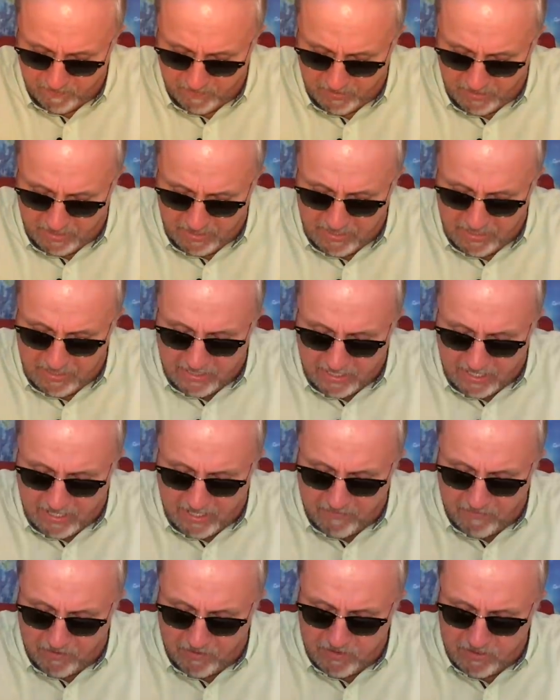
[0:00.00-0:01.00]
And he
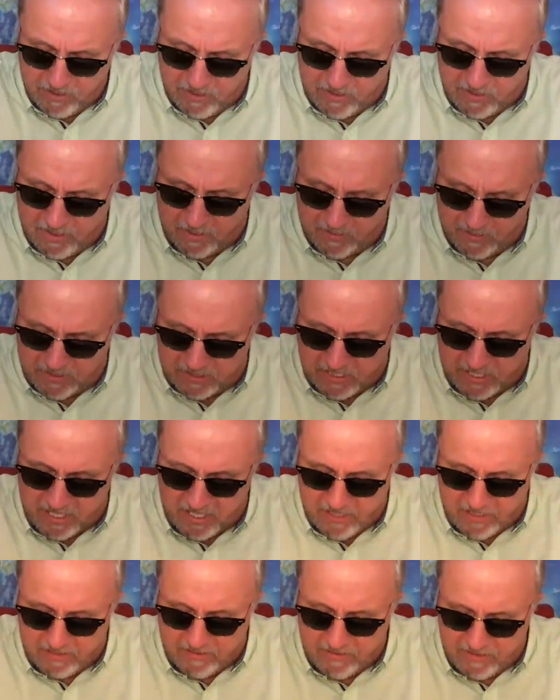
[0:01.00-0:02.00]
gave unto them,
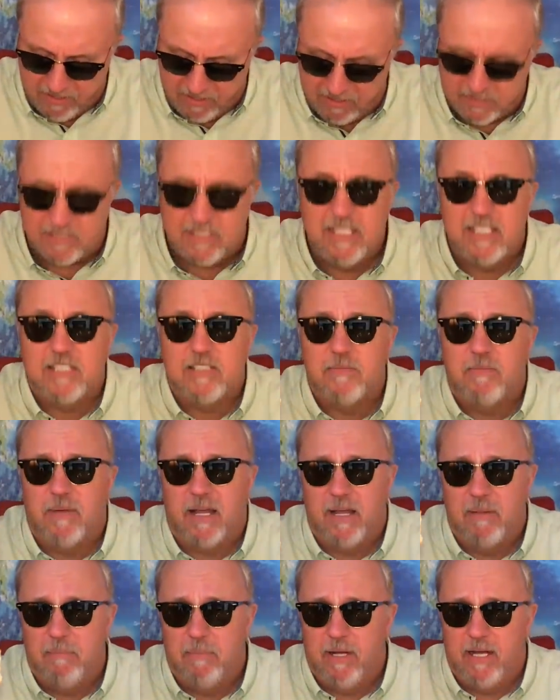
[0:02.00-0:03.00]
saying, this is
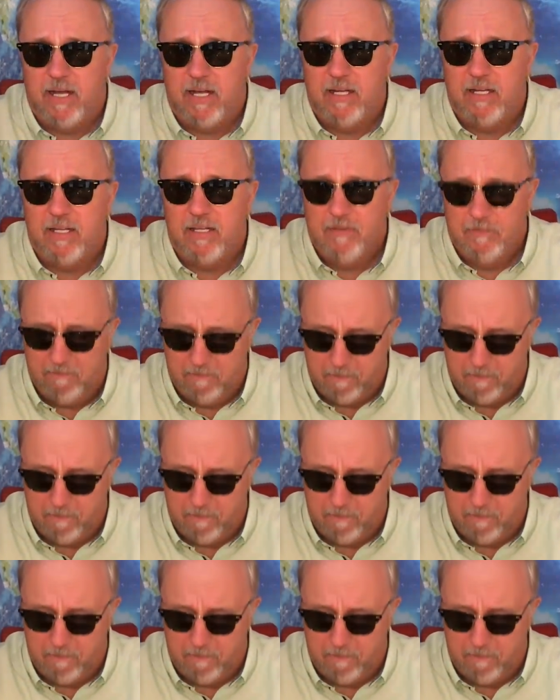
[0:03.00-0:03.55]
my body,